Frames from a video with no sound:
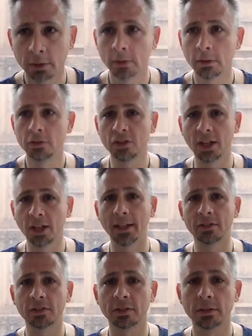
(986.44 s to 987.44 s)

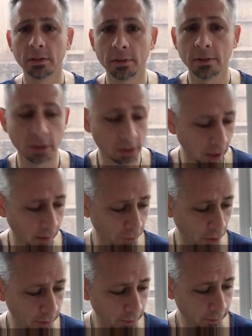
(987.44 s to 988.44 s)
says the
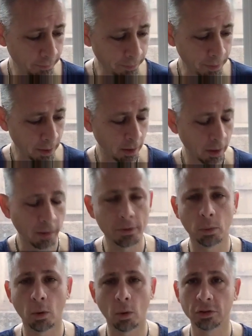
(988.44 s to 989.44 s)
cover of the
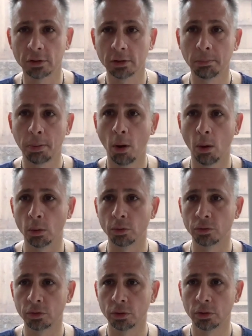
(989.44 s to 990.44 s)
Washington Post.